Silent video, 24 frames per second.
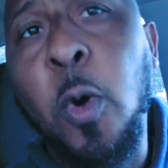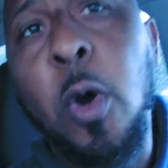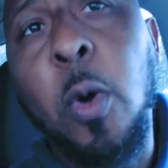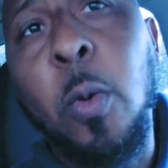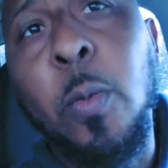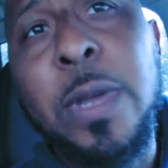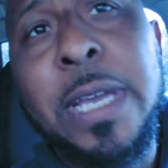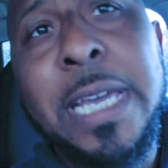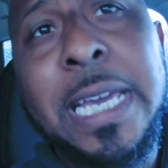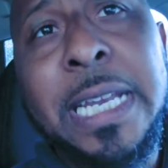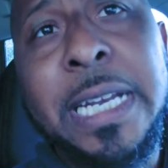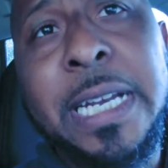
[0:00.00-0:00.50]

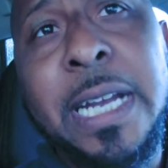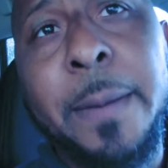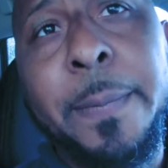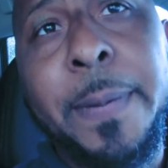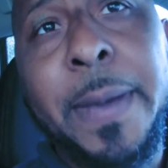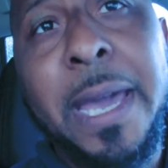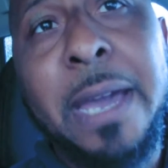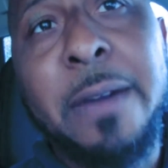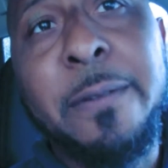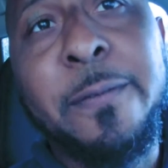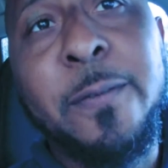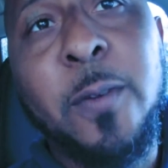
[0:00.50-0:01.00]
ended up
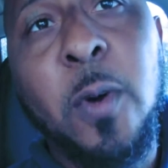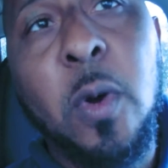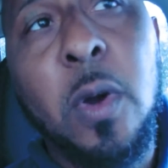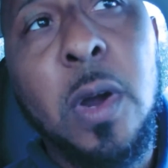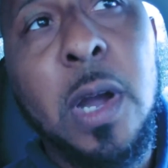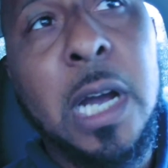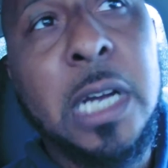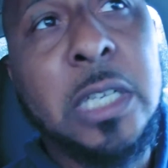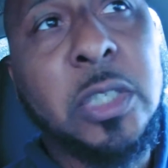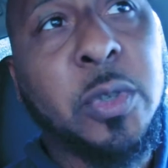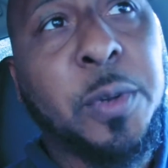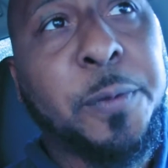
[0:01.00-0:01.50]
paying
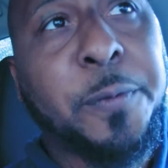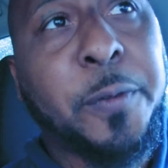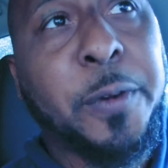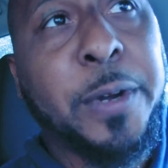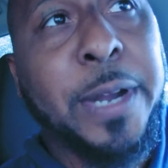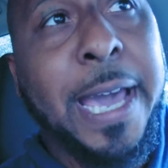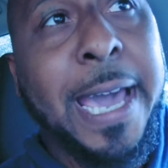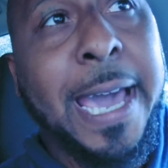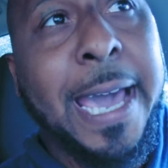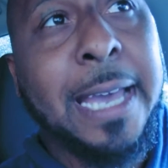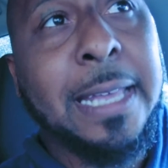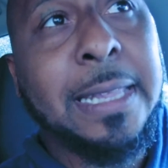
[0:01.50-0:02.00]
$400 for
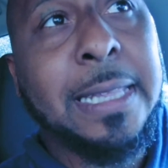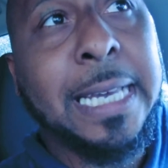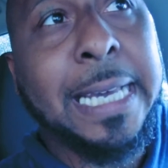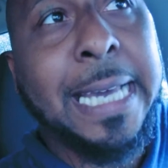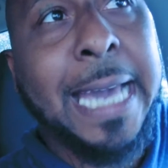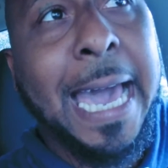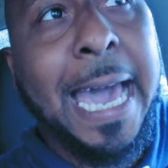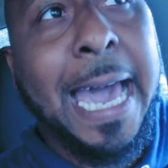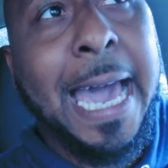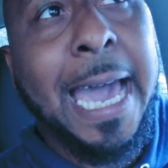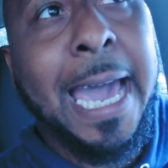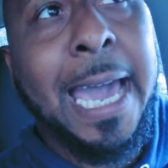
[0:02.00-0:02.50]
that. The
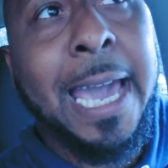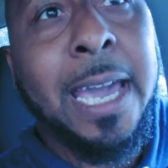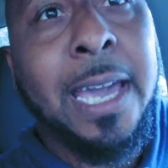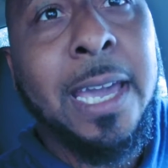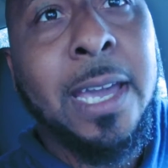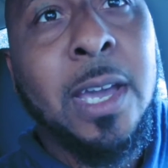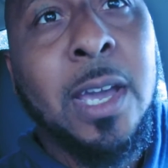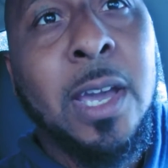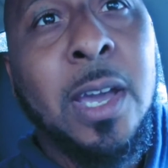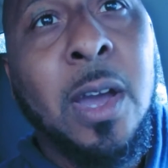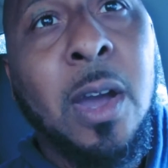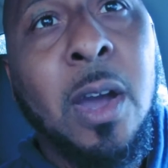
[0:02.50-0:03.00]
guy
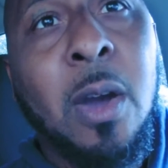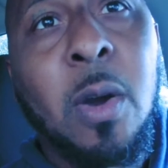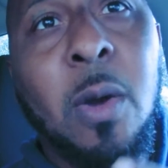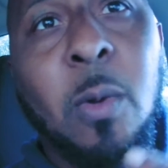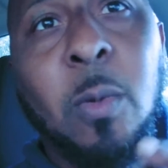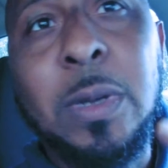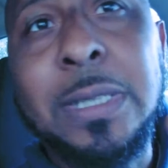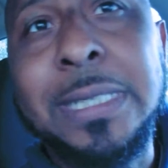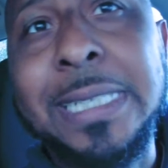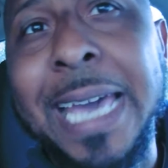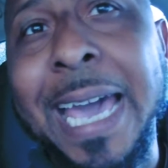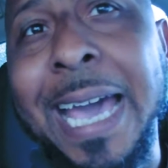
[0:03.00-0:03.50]

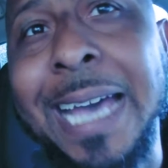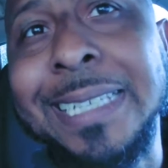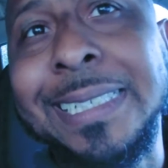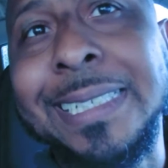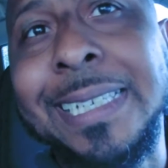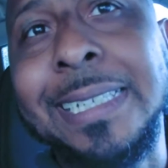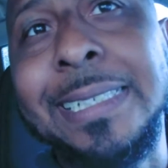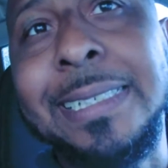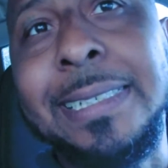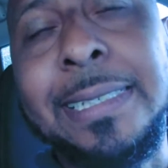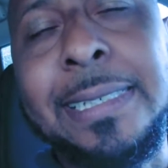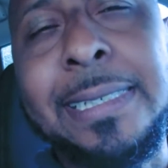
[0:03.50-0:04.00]
was
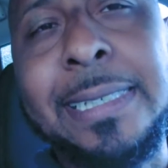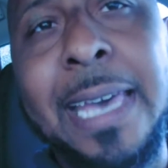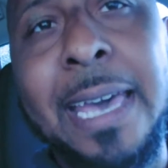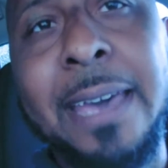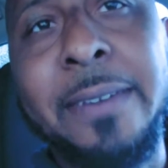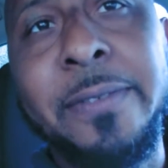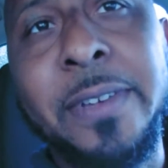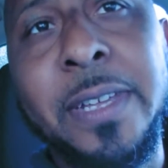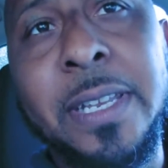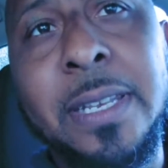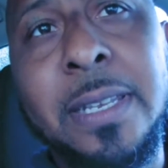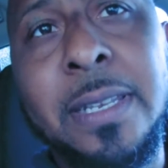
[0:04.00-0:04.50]
asking
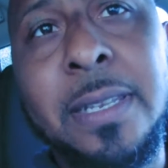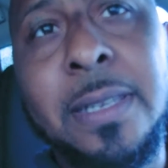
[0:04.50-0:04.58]
$700.